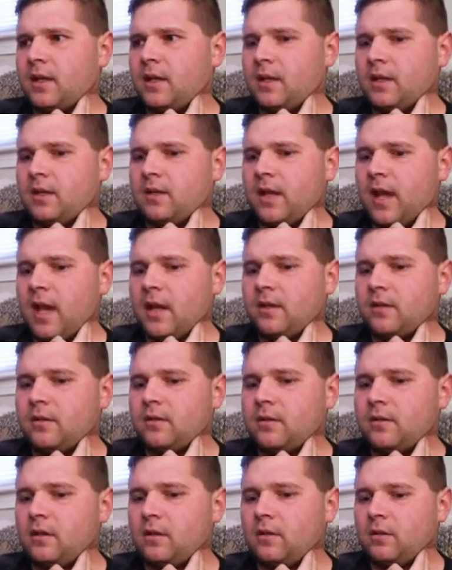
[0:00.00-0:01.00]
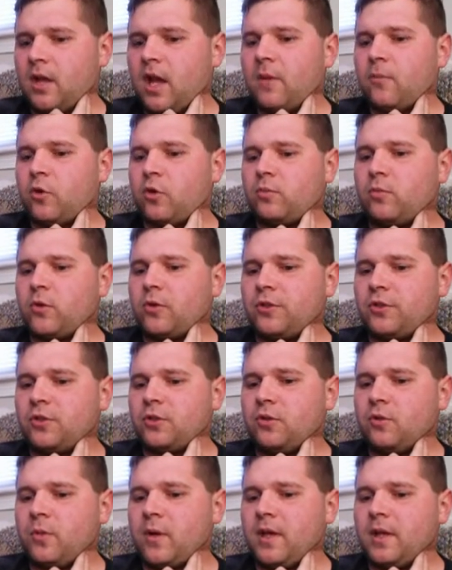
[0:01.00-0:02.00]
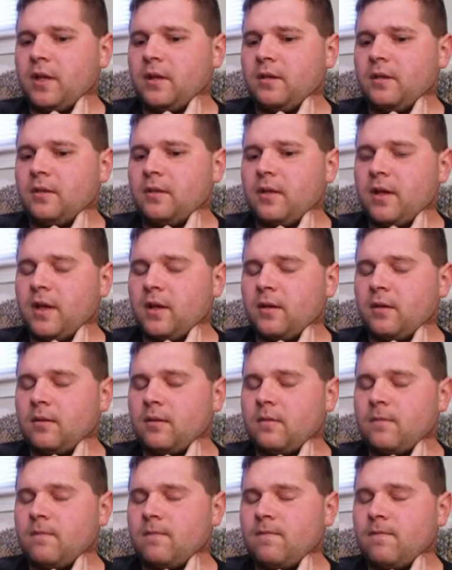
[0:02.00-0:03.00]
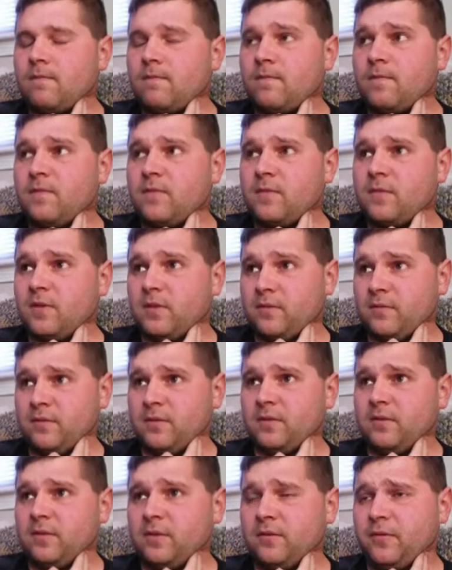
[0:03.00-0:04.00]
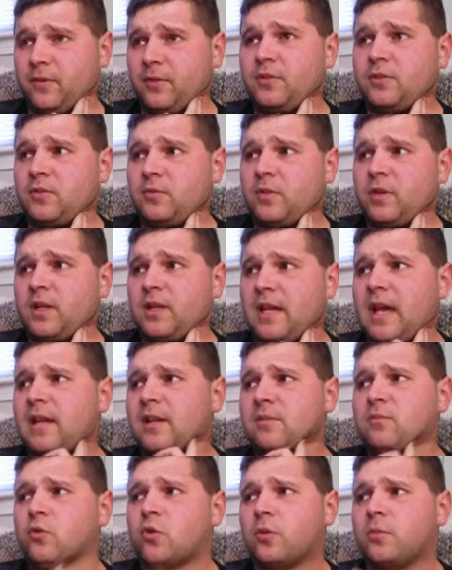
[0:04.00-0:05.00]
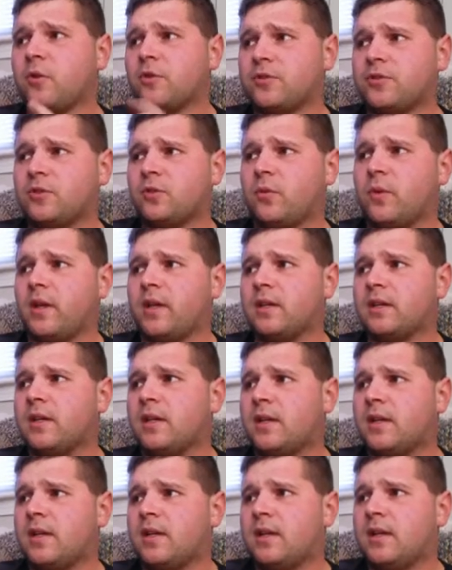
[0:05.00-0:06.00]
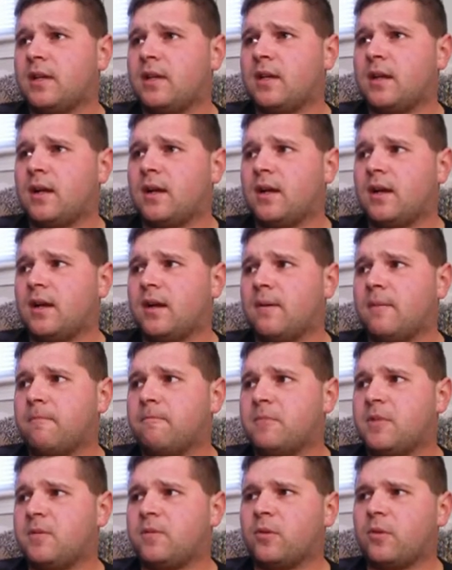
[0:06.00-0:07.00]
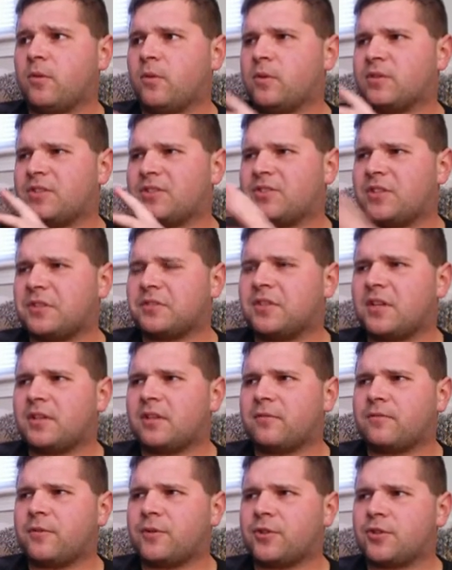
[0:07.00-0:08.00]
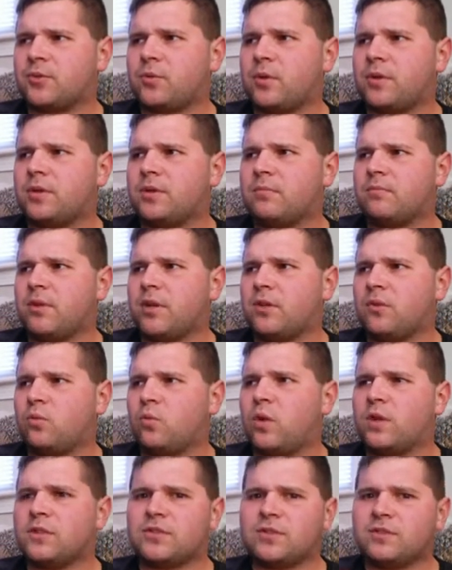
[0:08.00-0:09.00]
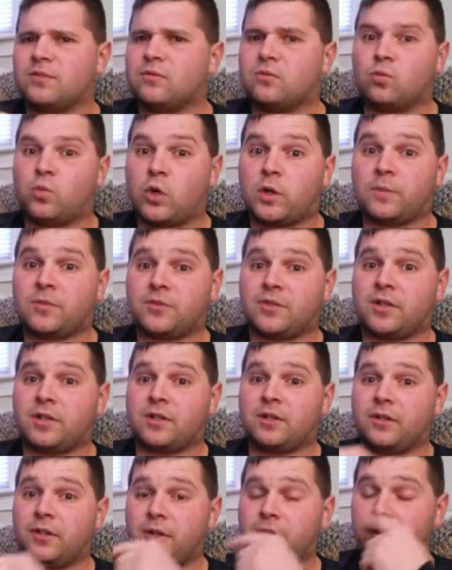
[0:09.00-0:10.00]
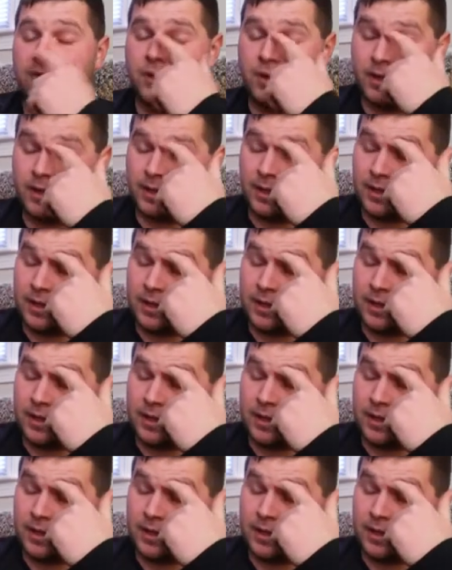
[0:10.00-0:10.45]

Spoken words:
and added a lot more emotional weight than the first. It added more emotional weight, even though there was a sunset in the first one, but it wasn't 100% clear.